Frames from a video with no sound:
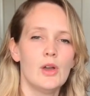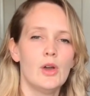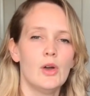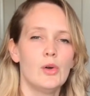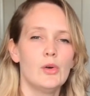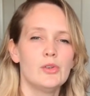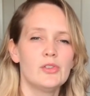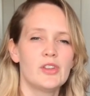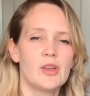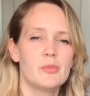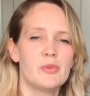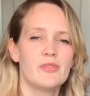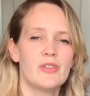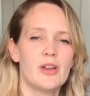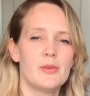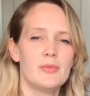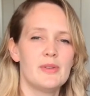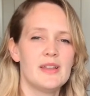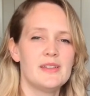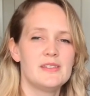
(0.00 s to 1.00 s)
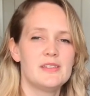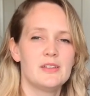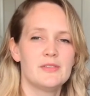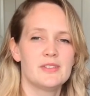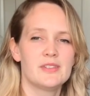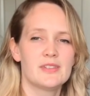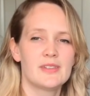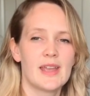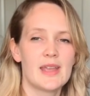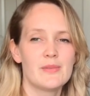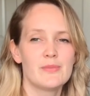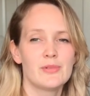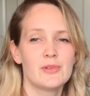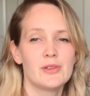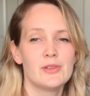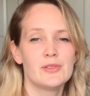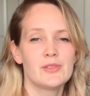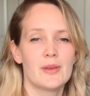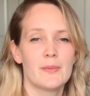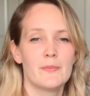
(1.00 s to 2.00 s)
Also provide plenty of escape
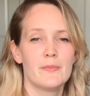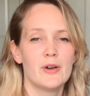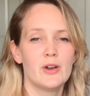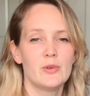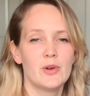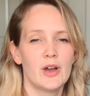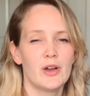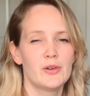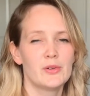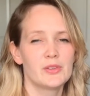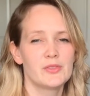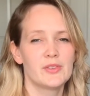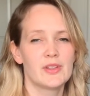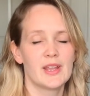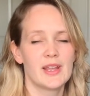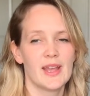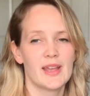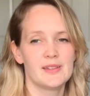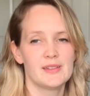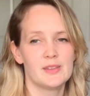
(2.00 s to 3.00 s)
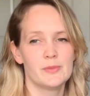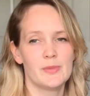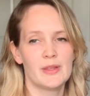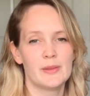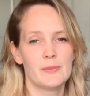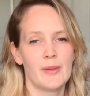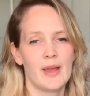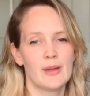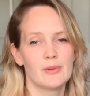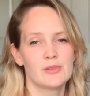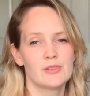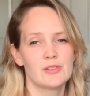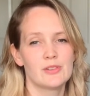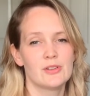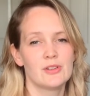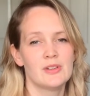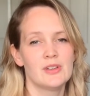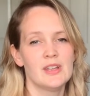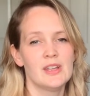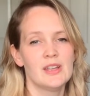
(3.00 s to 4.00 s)
routes and bolt holes for the cat that's being pounced
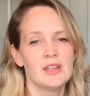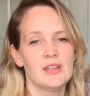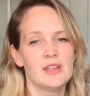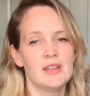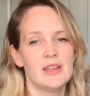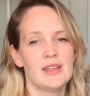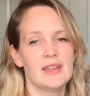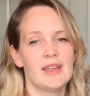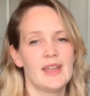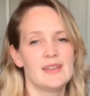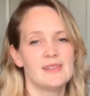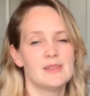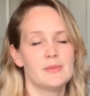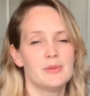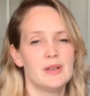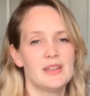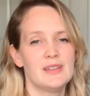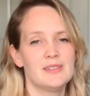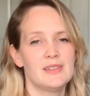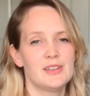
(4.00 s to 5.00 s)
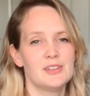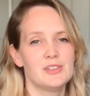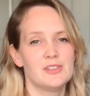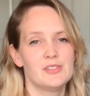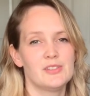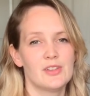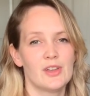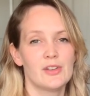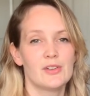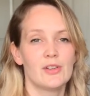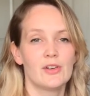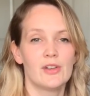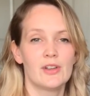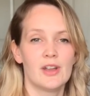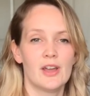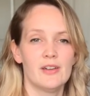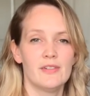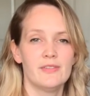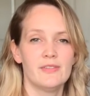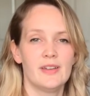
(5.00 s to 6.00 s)
on in case the play sessions are not
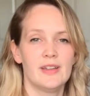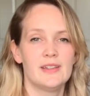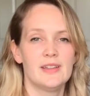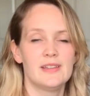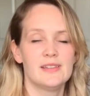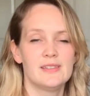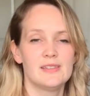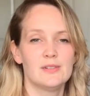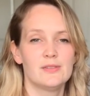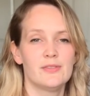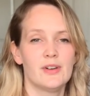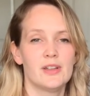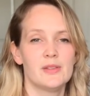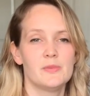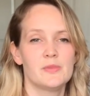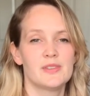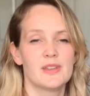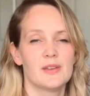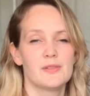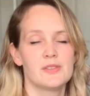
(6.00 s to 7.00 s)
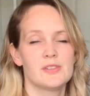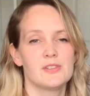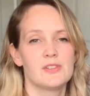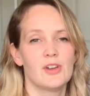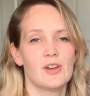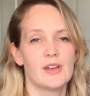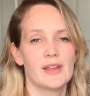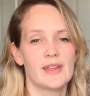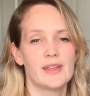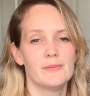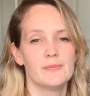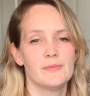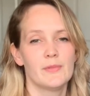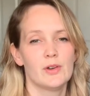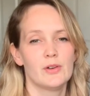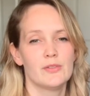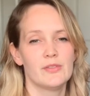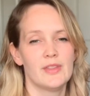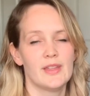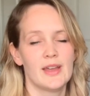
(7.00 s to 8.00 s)
enough and they still find themselves the target
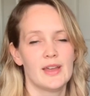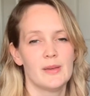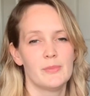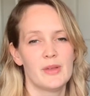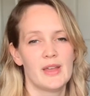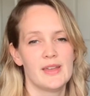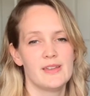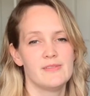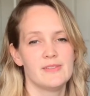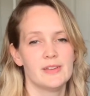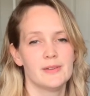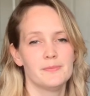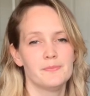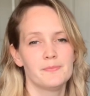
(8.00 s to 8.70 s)
of their behaviour.